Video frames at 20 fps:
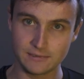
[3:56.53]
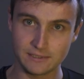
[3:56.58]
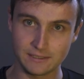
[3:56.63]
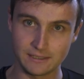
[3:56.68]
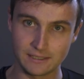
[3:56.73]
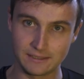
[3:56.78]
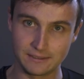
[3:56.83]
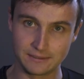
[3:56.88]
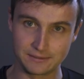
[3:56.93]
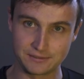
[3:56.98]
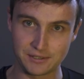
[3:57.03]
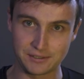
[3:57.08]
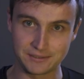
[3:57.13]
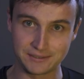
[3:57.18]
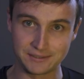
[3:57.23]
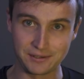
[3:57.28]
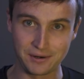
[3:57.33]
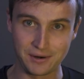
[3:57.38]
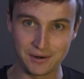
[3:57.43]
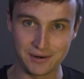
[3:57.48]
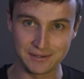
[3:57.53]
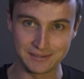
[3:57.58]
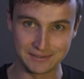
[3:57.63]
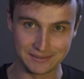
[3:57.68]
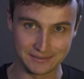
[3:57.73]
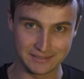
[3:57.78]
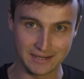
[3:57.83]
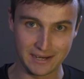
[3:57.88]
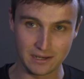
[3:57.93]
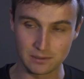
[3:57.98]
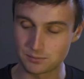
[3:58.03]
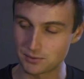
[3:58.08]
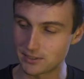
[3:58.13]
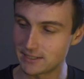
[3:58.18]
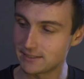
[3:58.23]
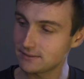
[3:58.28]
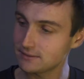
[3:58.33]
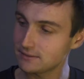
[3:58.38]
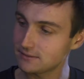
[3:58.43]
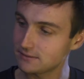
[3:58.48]
Gotta turn it on and
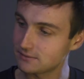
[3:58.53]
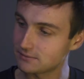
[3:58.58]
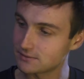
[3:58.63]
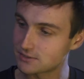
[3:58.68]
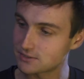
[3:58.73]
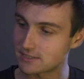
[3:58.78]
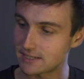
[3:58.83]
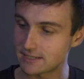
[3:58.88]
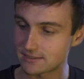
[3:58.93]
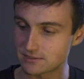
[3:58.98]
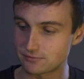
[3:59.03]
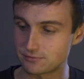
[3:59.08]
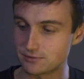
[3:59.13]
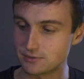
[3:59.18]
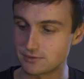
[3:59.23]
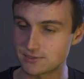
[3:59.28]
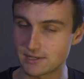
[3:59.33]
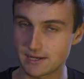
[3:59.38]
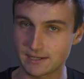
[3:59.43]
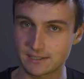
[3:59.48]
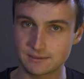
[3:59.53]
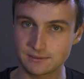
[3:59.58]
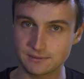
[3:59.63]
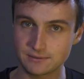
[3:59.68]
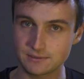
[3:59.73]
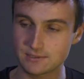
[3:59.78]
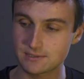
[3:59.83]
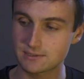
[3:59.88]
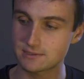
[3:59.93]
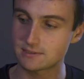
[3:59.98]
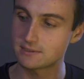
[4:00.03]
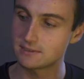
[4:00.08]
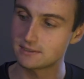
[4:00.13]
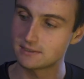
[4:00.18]
calibrate it, which takes a few seconds,